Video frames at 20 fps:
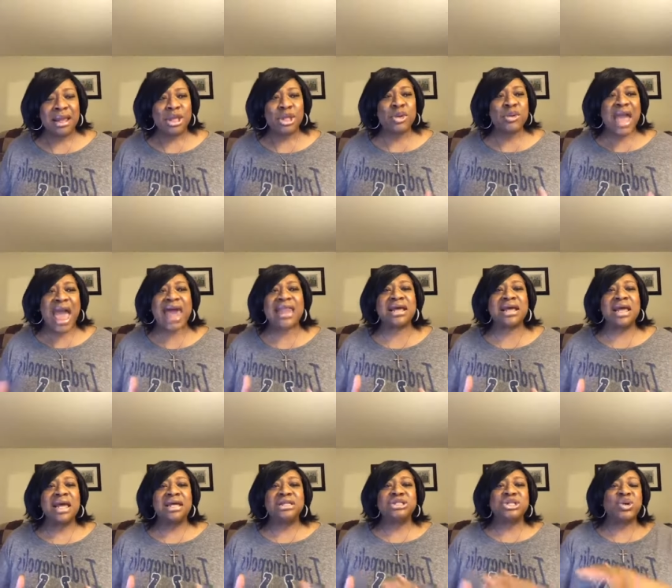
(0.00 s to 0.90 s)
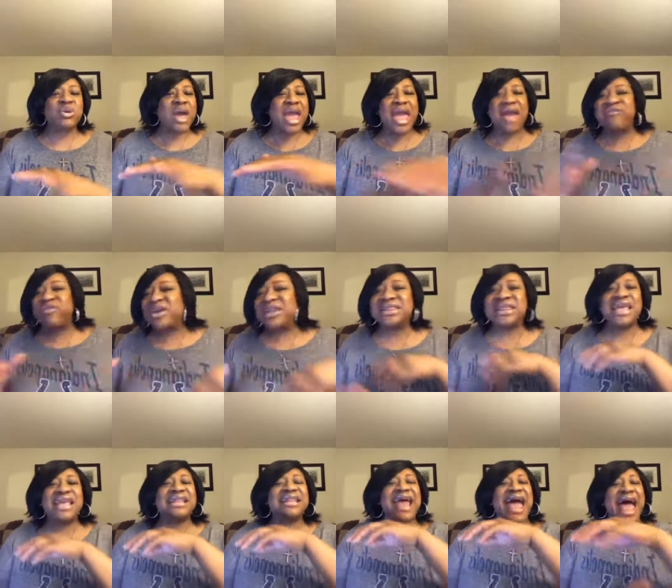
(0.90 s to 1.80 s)
You gotta do
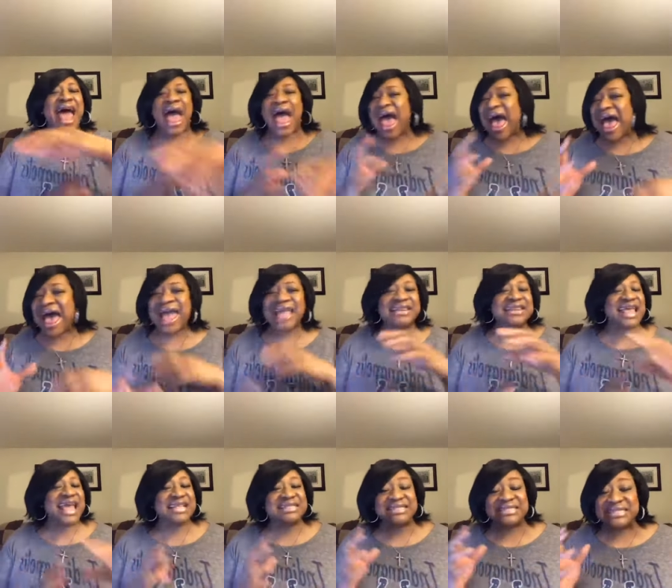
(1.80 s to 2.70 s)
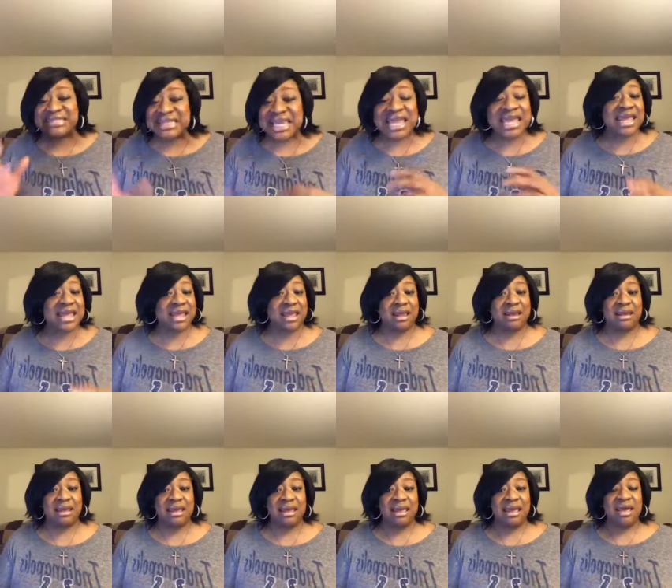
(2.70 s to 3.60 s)
everything to hide that
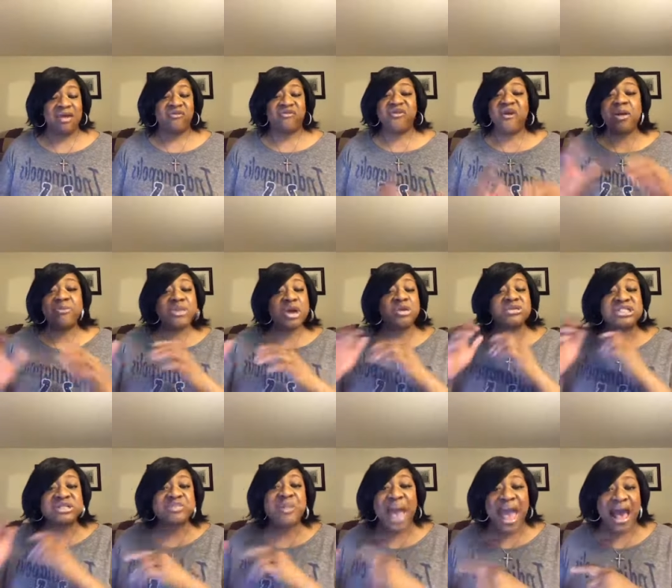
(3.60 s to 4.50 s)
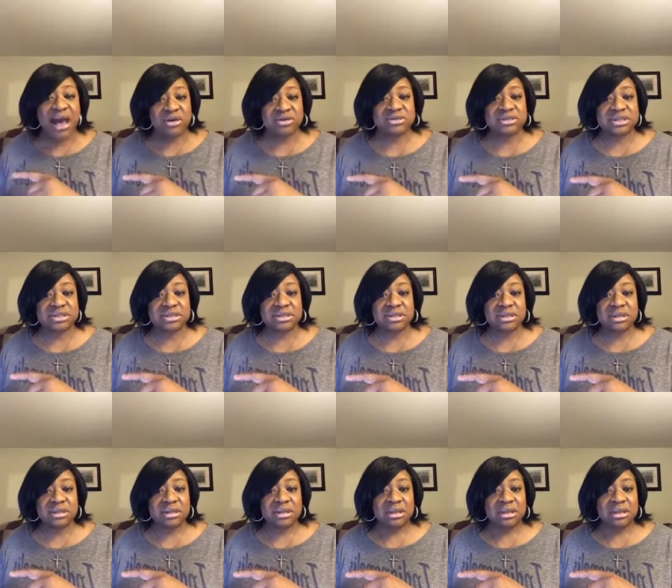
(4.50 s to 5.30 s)
sin from your spouse.